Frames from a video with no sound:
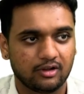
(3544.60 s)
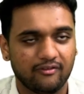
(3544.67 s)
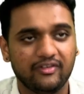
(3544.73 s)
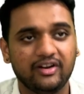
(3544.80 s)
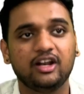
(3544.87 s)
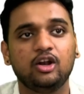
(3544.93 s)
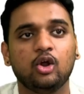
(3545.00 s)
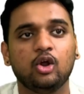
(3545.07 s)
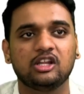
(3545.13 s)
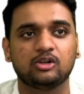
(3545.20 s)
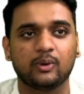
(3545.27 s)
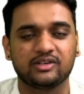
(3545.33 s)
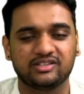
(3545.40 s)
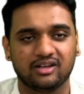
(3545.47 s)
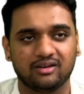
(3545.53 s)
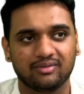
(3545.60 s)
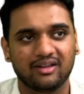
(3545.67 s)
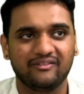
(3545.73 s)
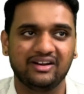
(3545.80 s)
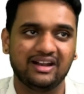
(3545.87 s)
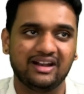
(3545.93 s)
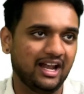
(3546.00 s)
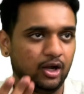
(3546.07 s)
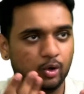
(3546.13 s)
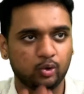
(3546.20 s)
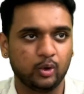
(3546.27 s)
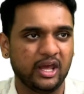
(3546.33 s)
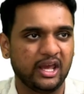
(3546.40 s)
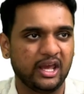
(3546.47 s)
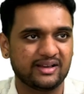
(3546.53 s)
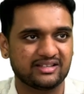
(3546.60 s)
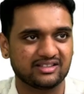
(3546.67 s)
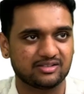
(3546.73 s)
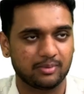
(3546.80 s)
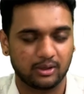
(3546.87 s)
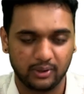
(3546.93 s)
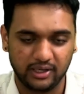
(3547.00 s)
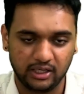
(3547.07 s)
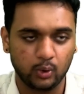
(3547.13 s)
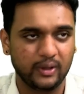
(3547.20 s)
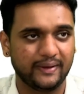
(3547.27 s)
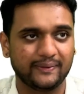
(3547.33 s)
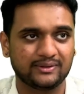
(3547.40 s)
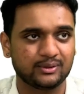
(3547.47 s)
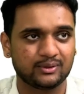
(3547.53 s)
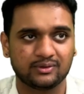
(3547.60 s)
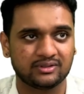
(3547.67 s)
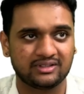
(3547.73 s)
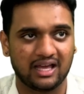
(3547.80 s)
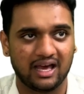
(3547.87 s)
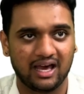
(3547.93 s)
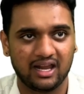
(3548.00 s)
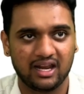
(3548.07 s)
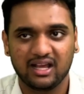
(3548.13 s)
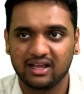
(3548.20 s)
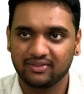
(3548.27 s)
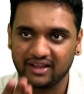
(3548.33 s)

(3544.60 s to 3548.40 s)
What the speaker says: We didn't know in the question. We directly took 2 equations, but only 2 equations was there.